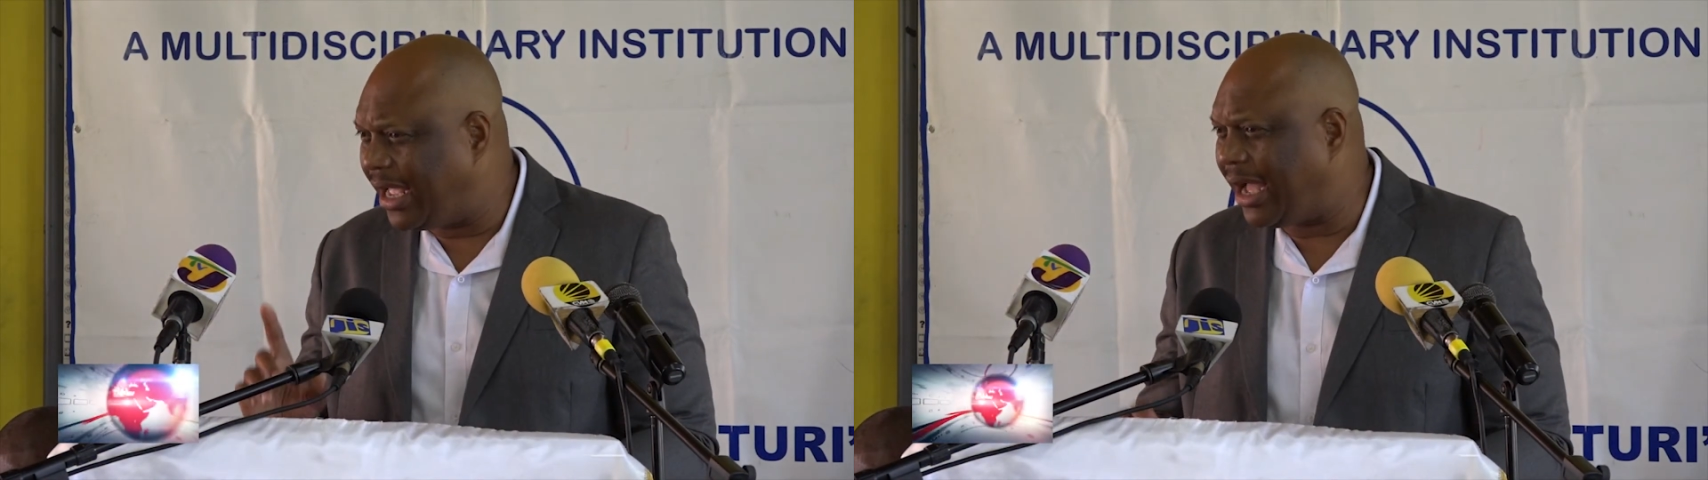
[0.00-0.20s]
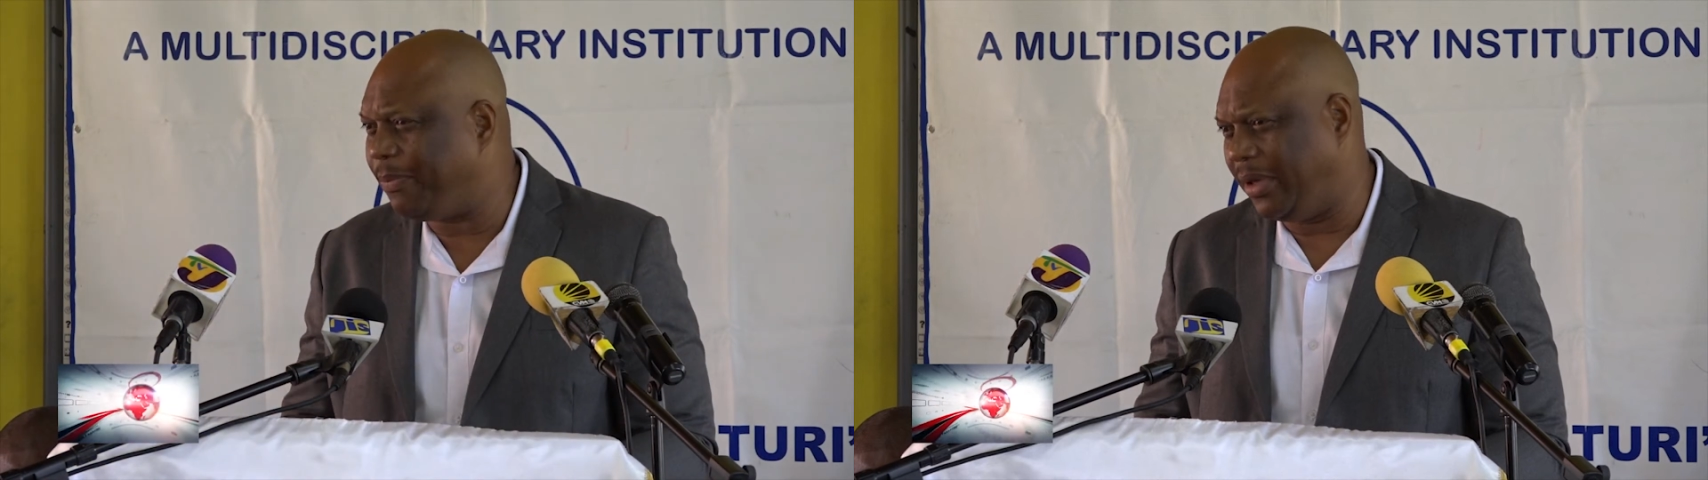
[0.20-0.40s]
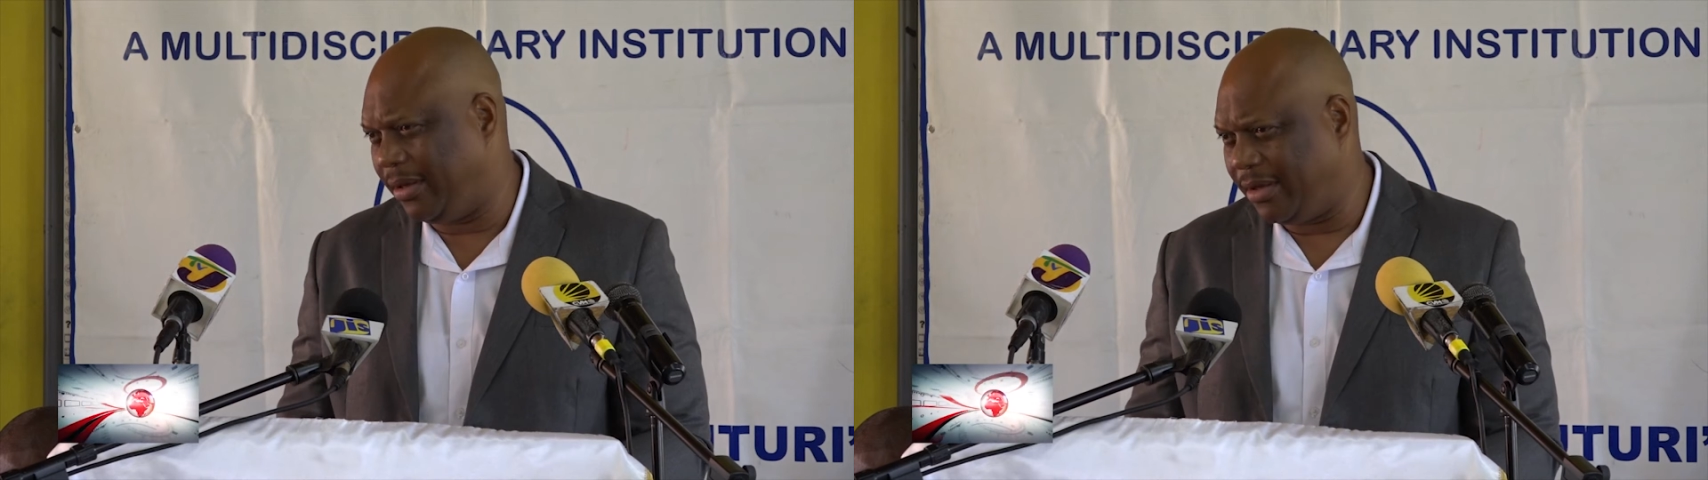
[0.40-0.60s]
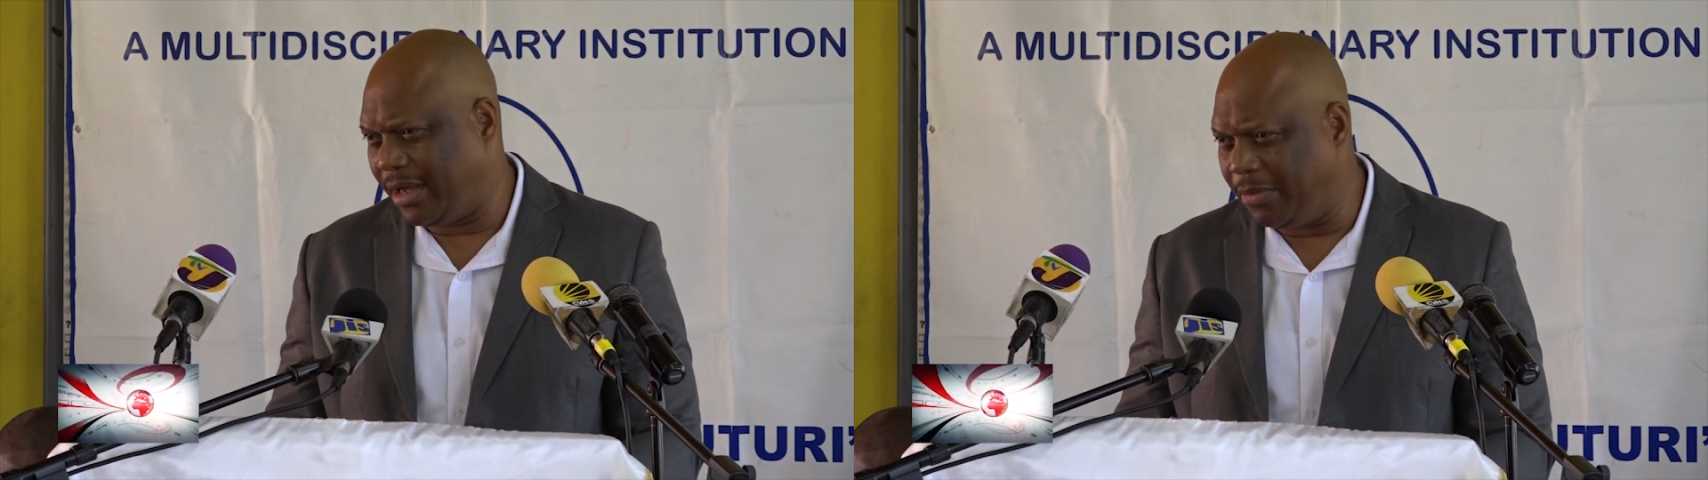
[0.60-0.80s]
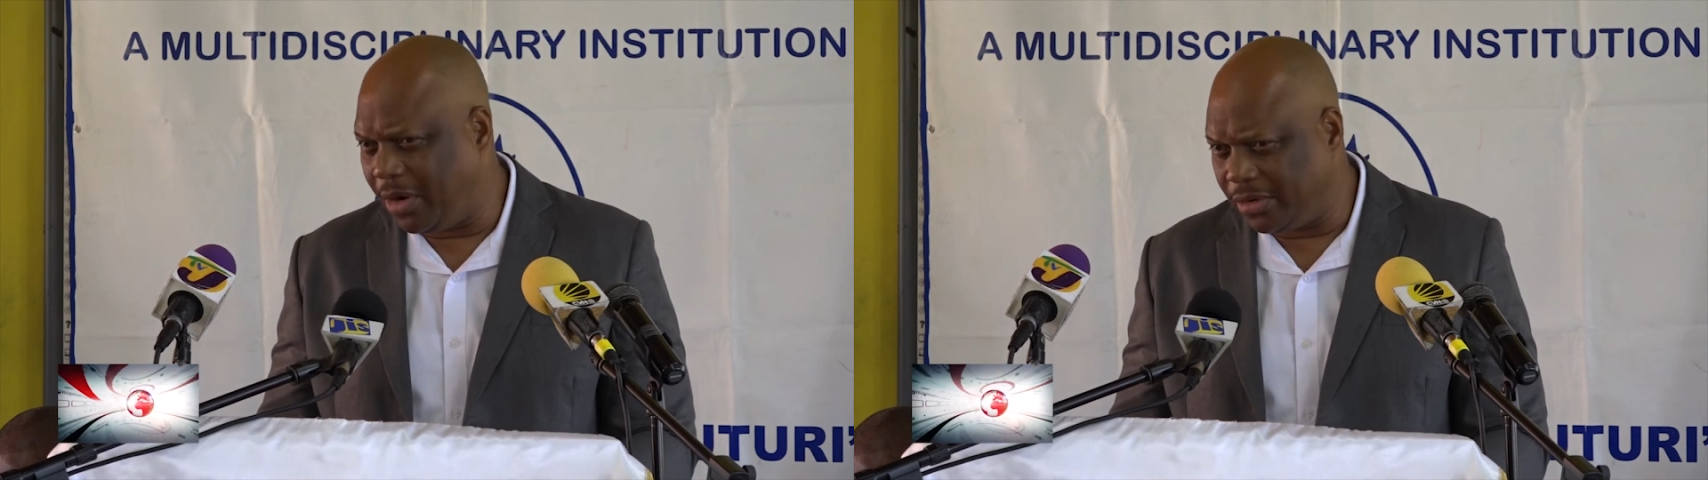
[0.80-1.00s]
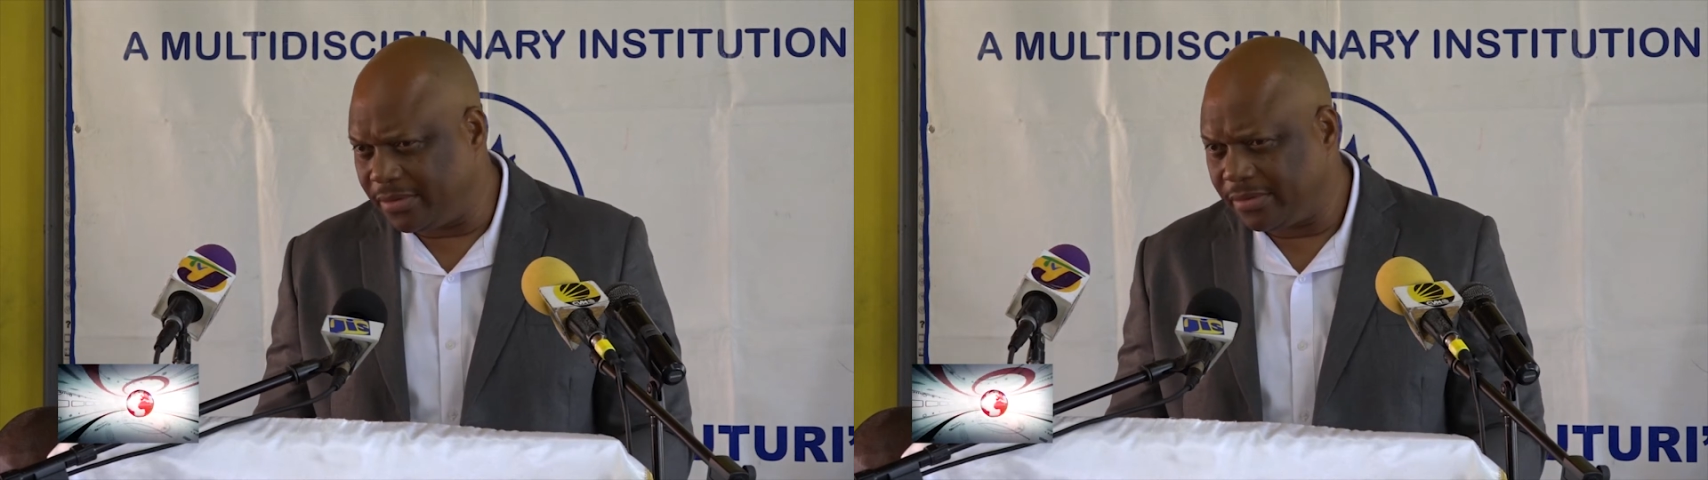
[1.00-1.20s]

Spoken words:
happy about.